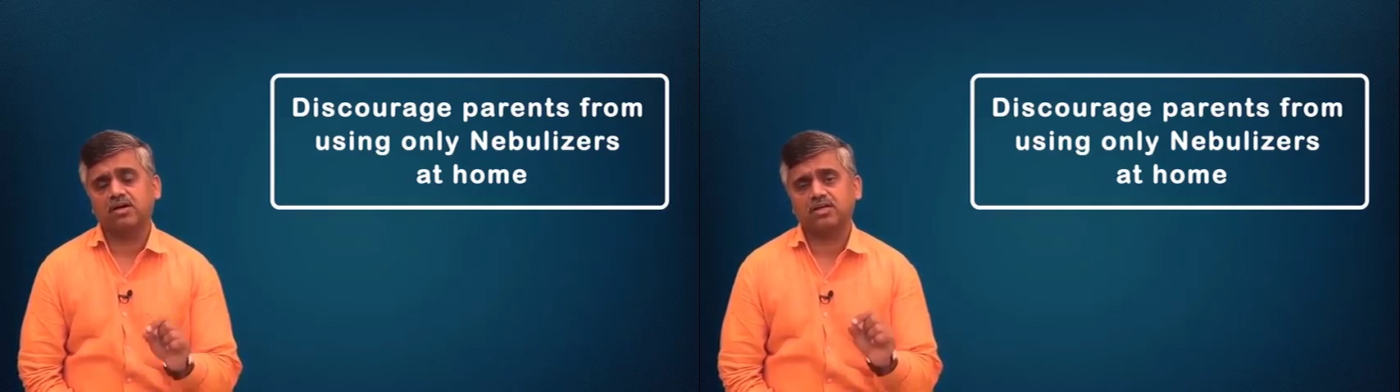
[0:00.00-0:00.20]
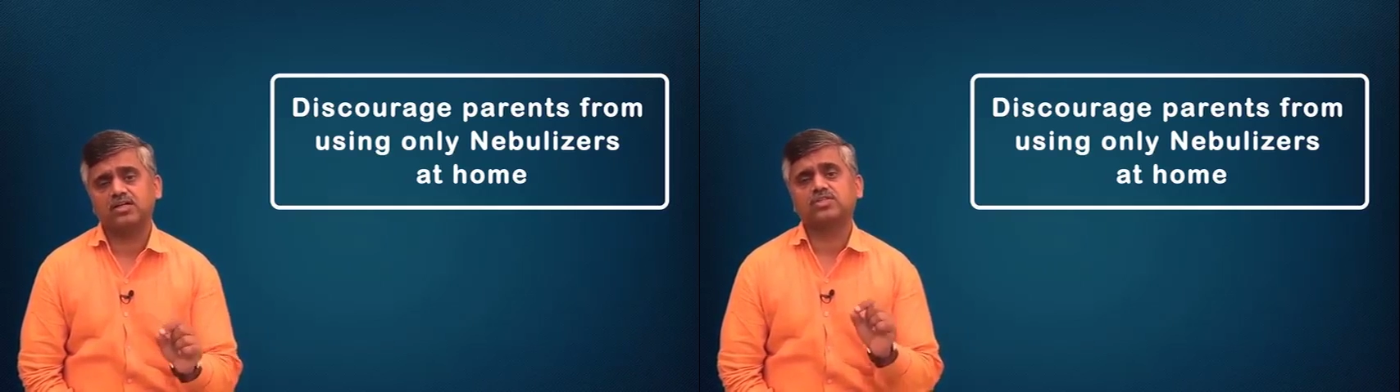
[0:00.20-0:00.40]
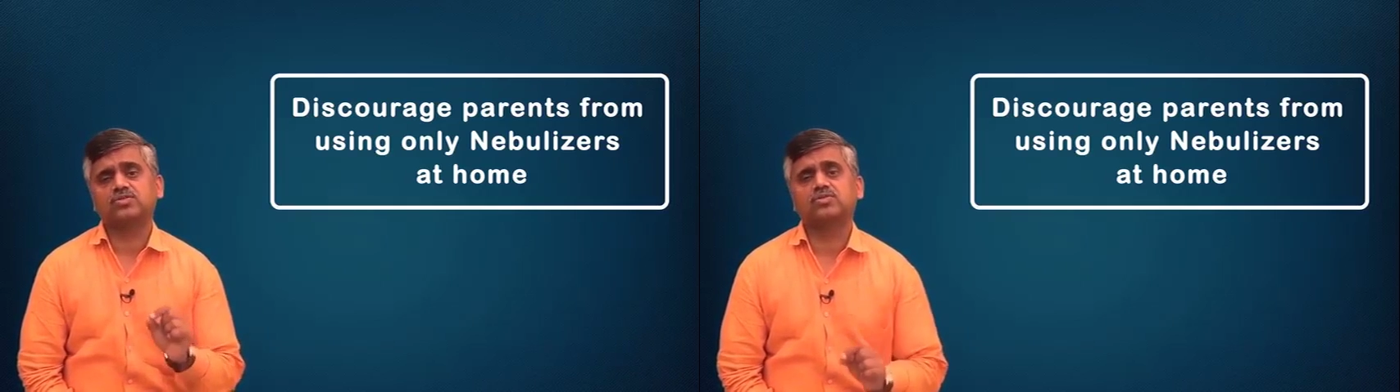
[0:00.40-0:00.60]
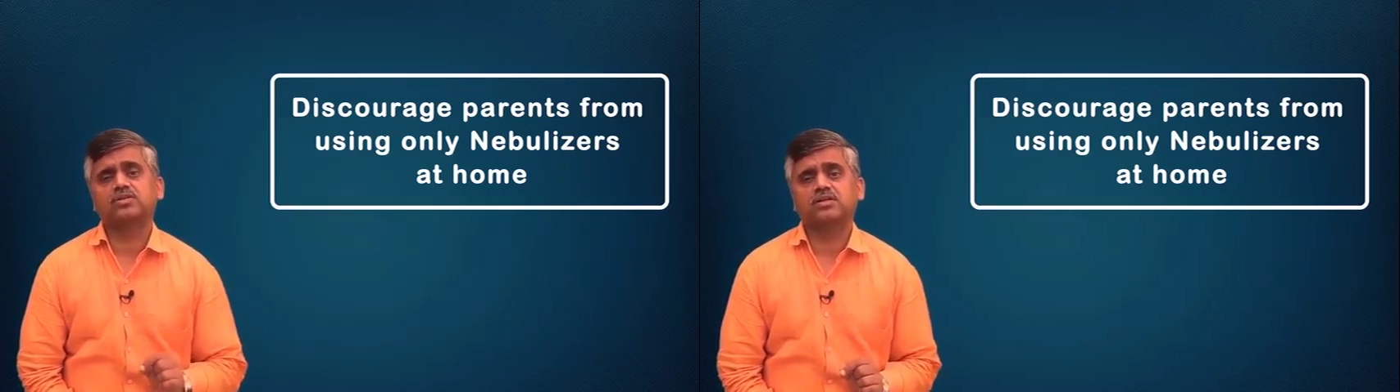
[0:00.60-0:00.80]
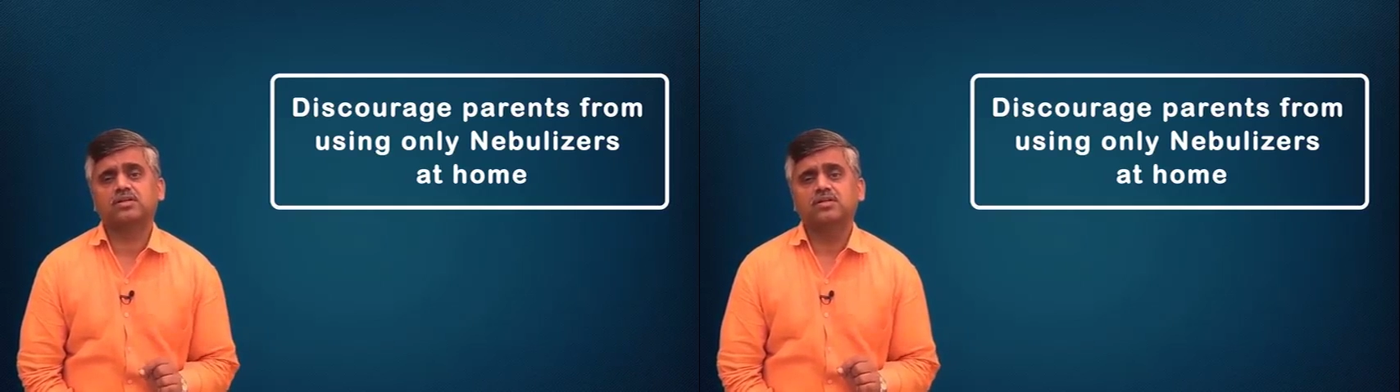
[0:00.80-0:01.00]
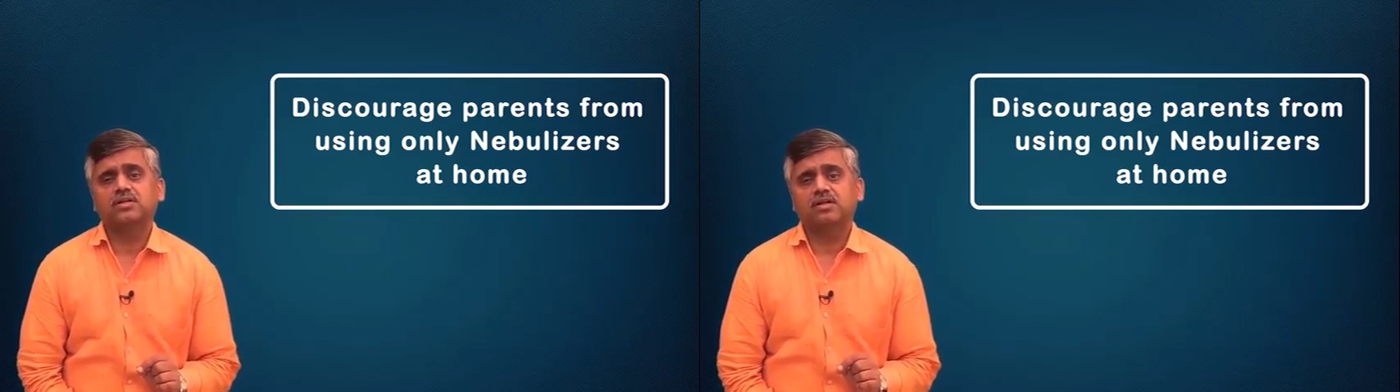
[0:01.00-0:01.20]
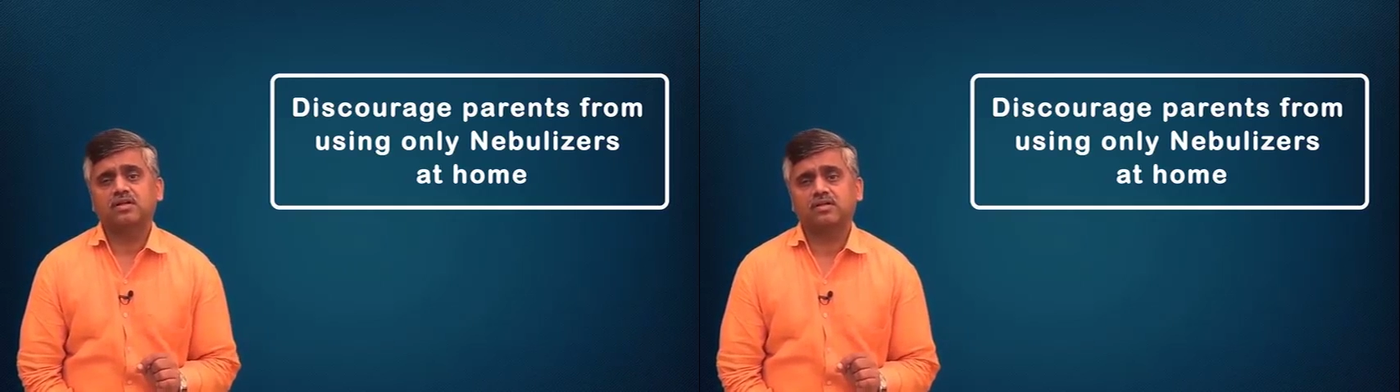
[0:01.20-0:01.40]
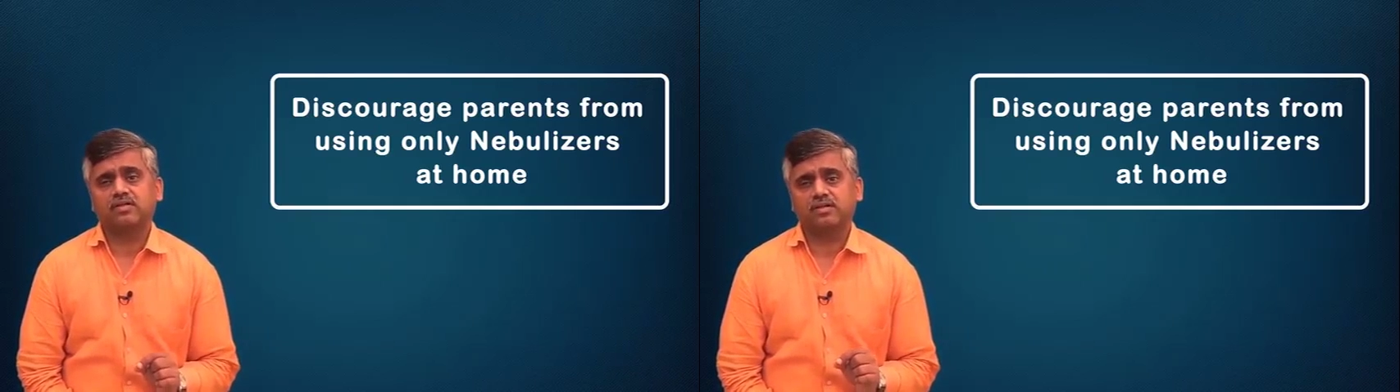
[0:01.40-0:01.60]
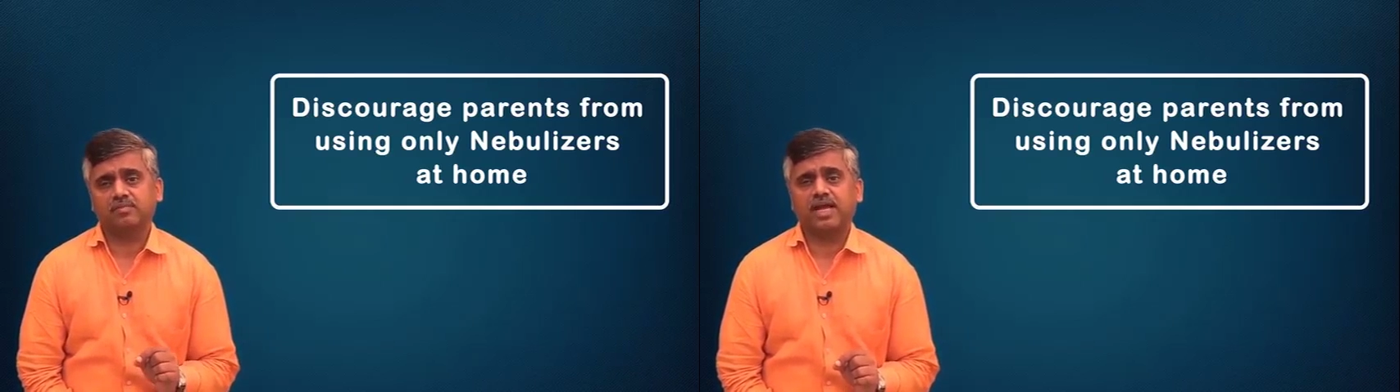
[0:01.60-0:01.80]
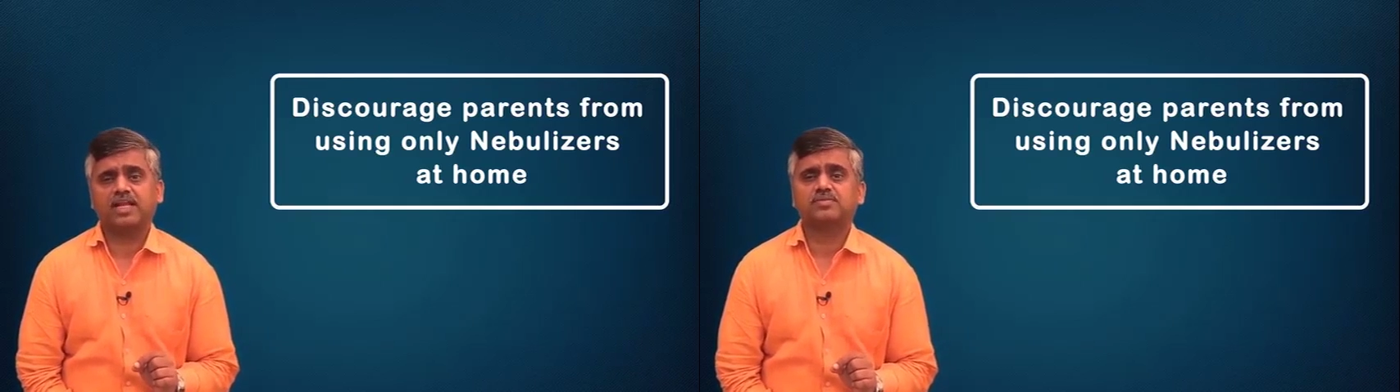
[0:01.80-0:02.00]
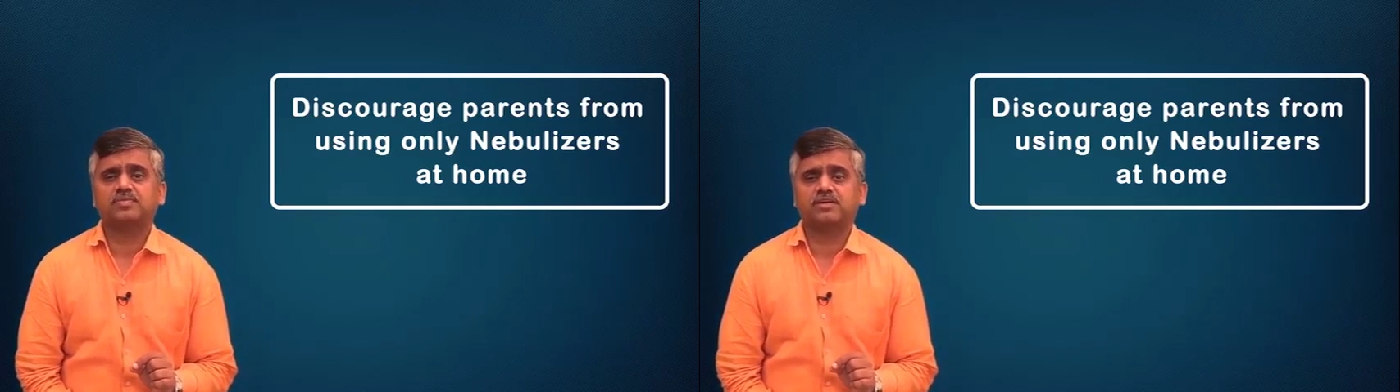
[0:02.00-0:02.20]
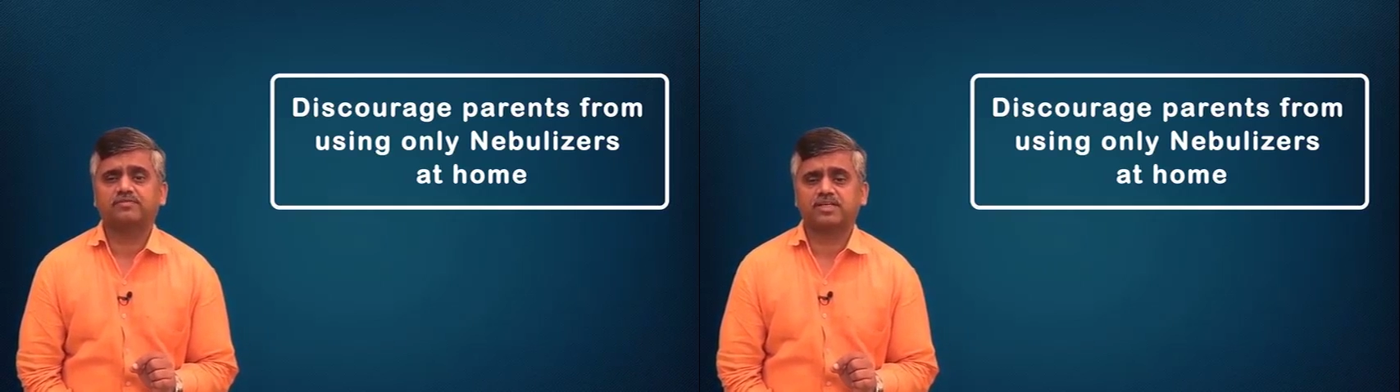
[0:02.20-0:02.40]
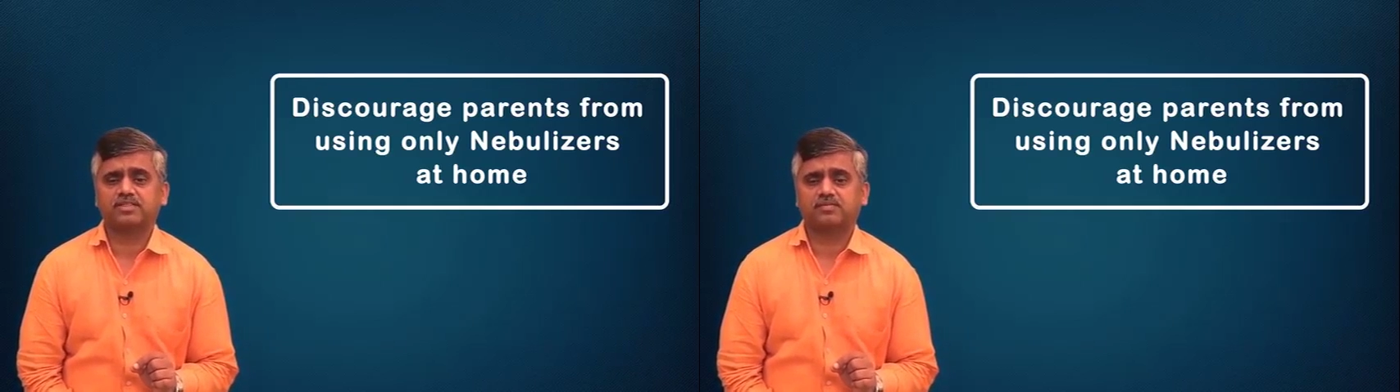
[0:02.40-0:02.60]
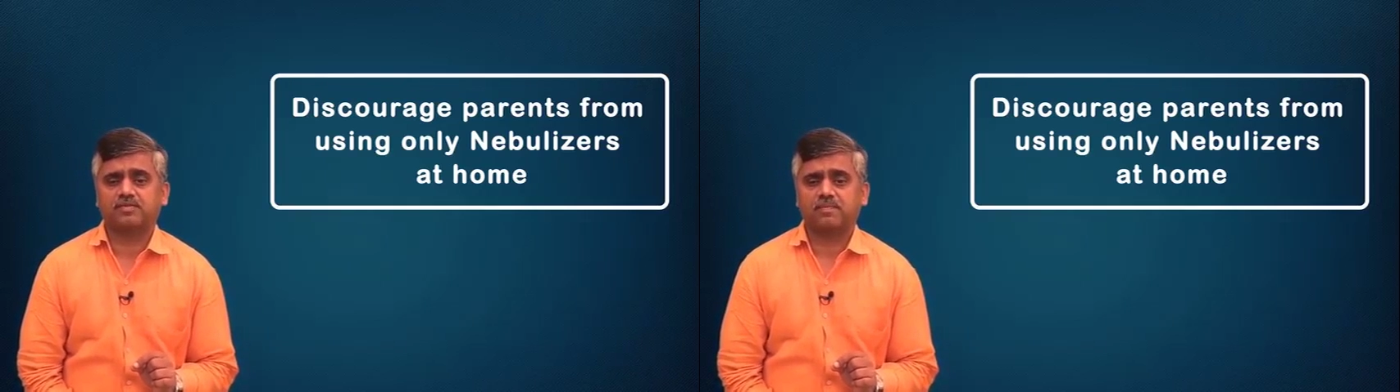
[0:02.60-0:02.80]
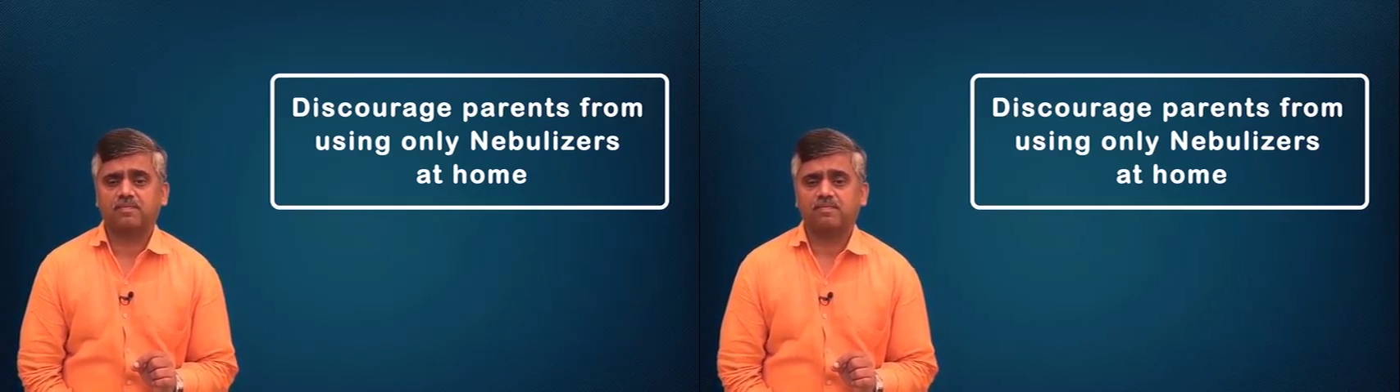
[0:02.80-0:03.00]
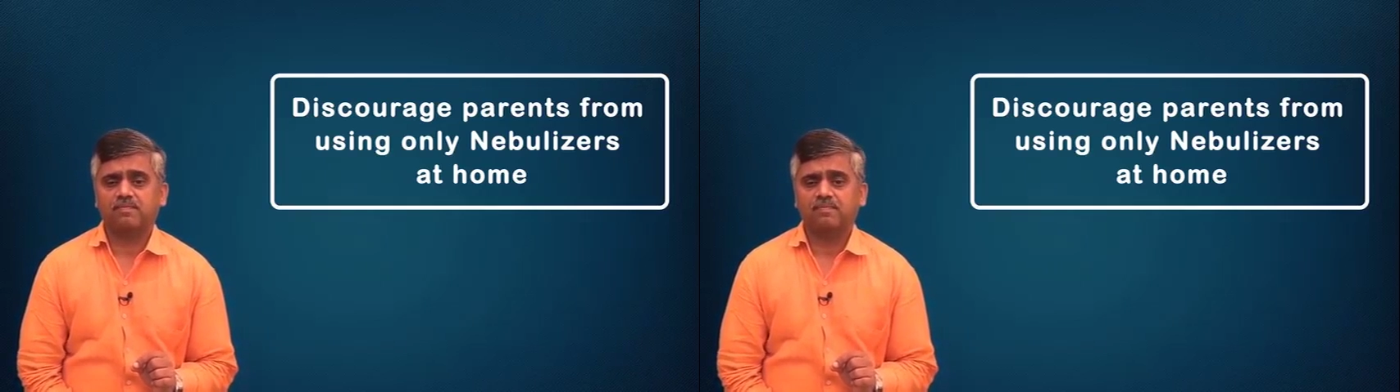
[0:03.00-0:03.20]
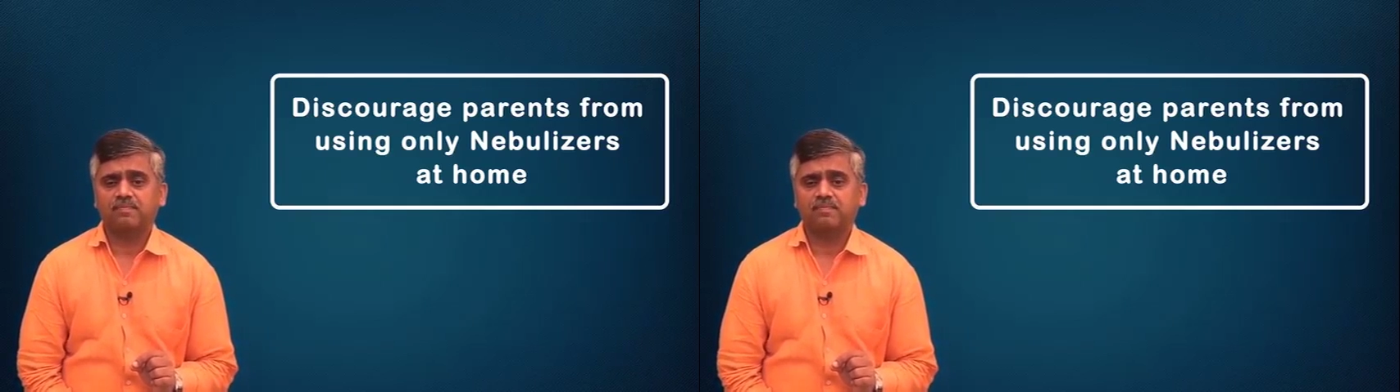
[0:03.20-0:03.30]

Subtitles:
cornerstone in the management of asthma.